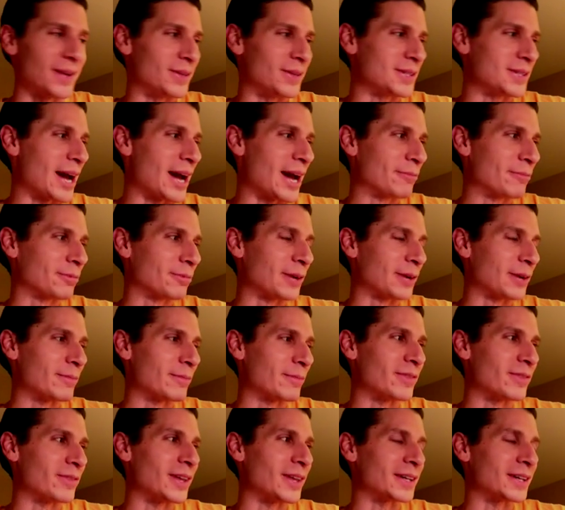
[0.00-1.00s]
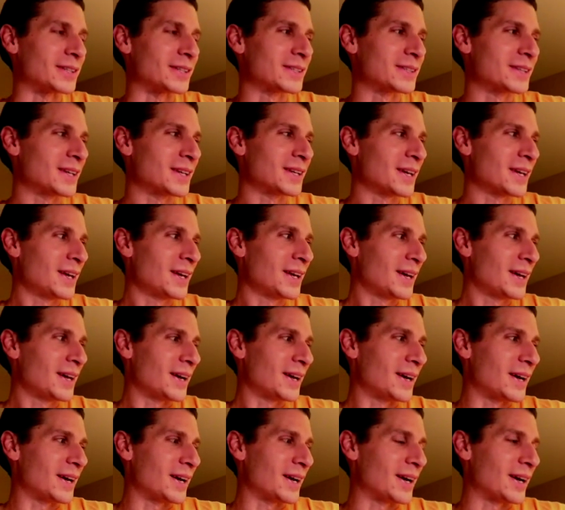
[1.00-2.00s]
time frame of this,
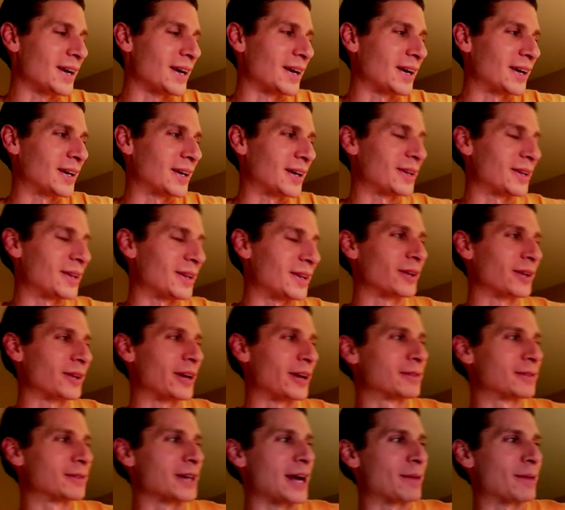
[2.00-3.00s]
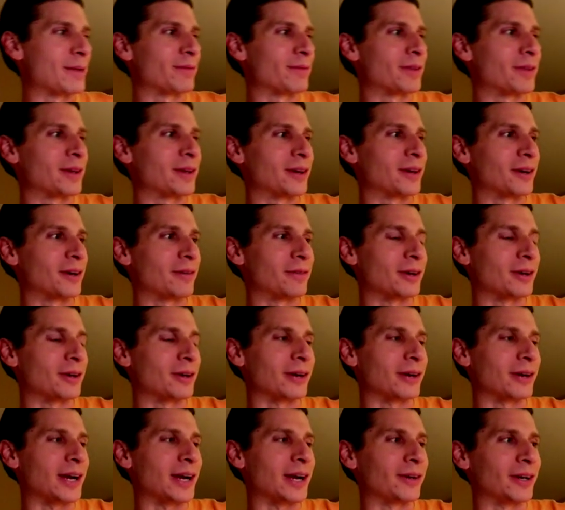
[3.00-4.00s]
the lifetime of the
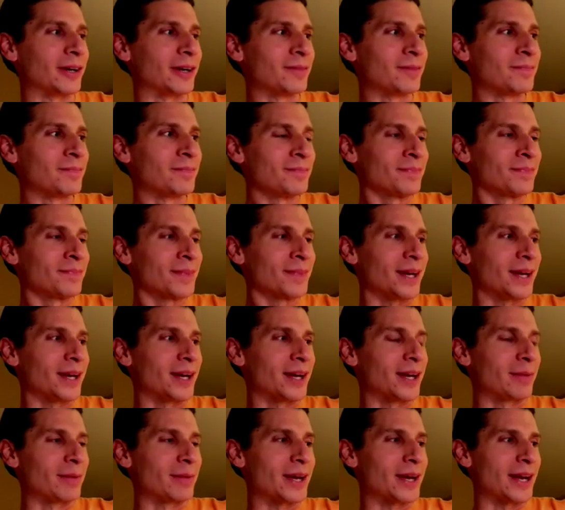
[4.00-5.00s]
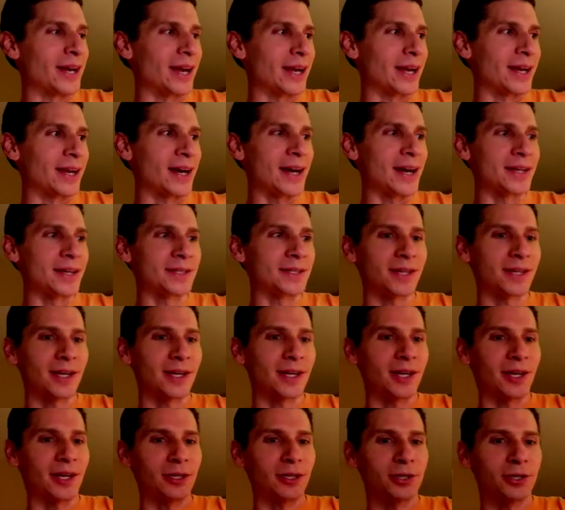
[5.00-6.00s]
growler, and I got
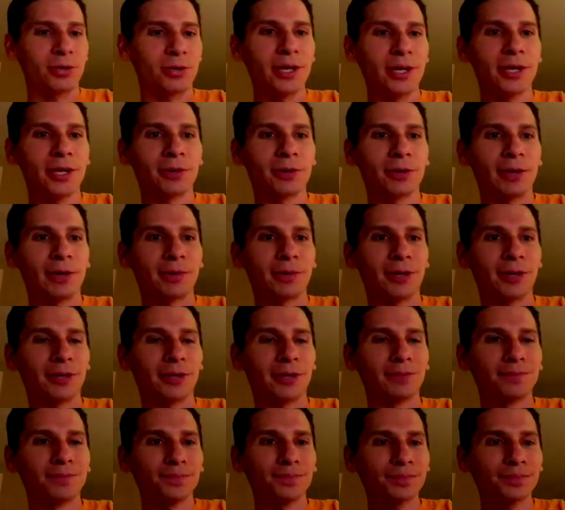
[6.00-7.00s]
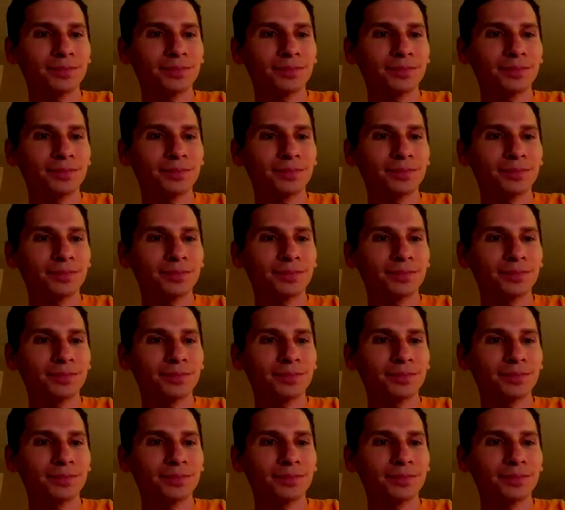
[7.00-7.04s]
Tree Creeper,